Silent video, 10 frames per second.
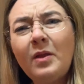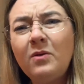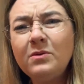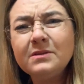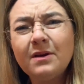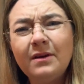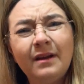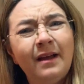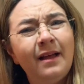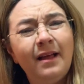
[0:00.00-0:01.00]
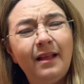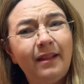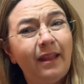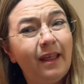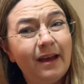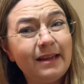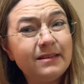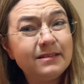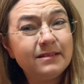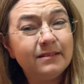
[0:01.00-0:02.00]
Also,
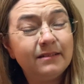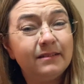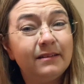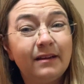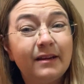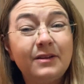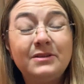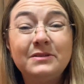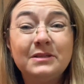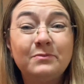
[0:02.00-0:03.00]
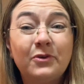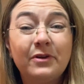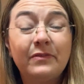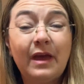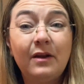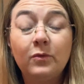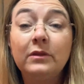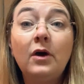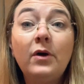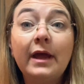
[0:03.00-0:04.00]
light. I could do some more of that. Well,
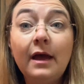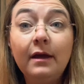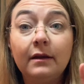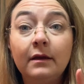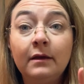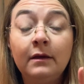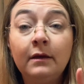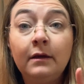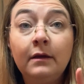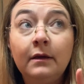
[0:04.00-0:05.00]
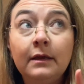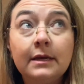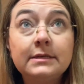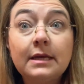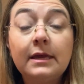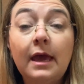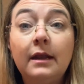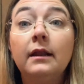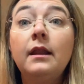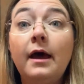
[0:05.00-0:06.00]
no, I can't. Yes, I
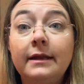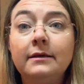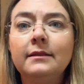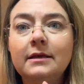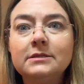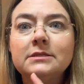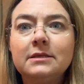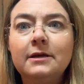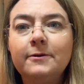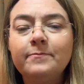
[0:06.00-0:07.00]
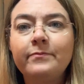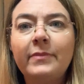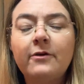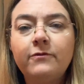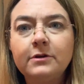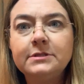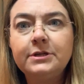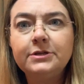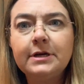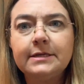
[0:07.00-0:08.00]
can. Light. That's the fox
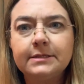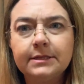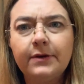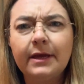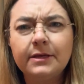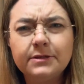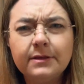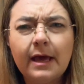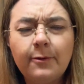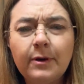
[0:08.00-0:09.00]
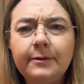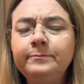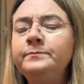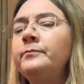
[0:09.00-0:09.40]
in a dress, so I can do that one.